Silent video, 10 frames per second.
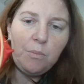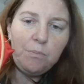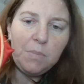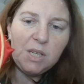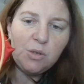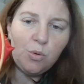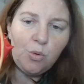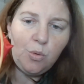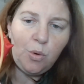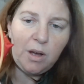
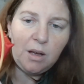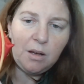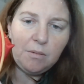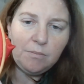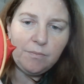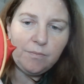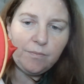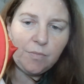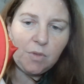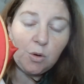metal
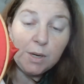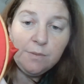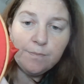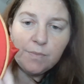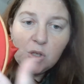thread.